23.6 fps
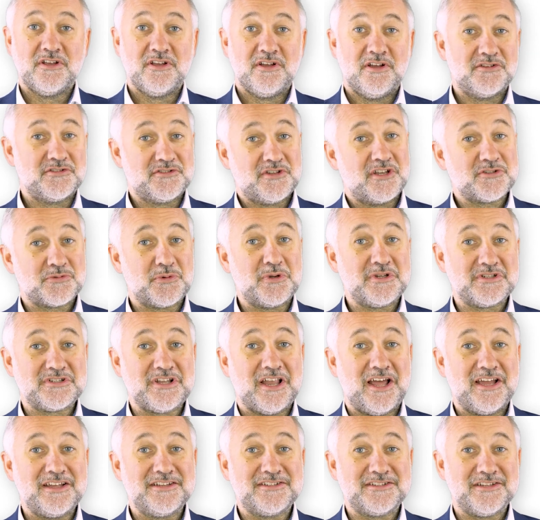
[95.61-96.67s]
And 6 weeks
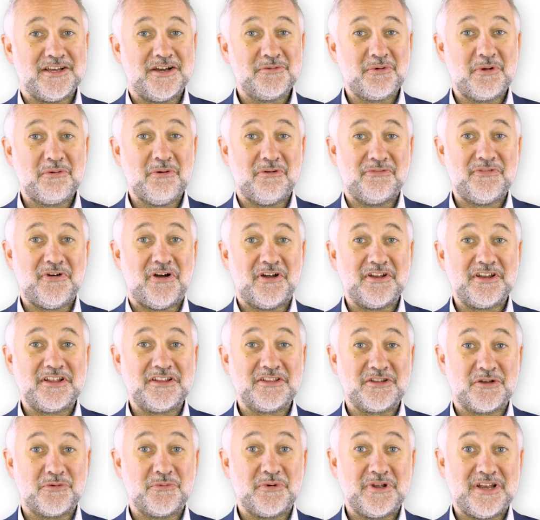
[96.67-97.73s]
later, we were finding
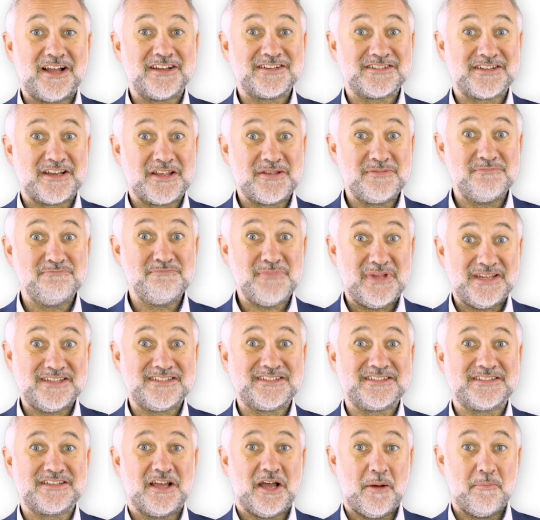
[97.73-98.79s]
that we'd actually
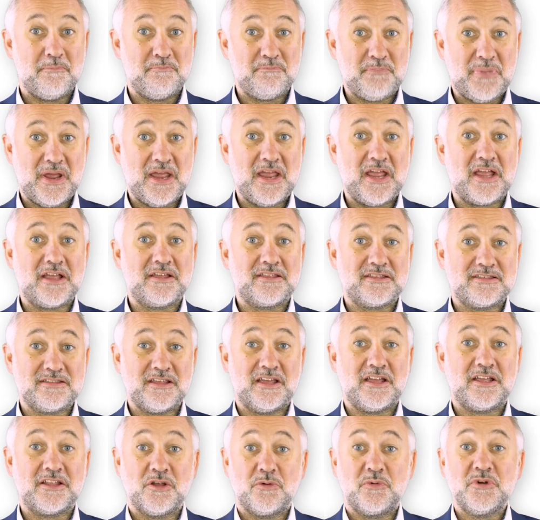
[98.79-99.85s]
missed a big
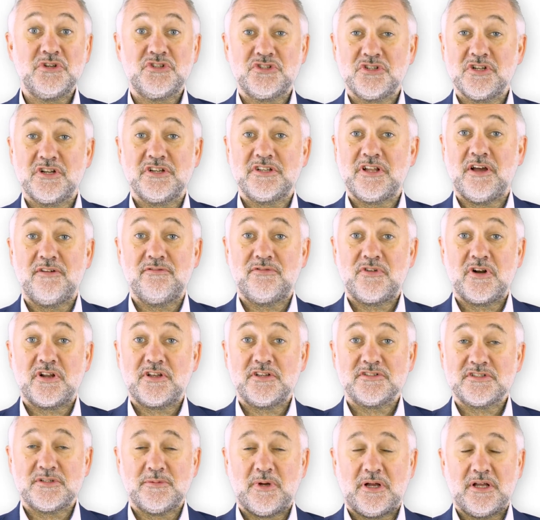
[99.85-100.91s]
thing that we should have done for a
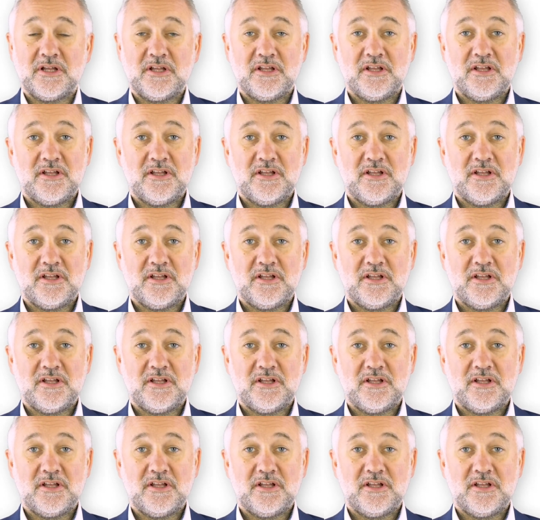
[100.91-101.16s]
customer.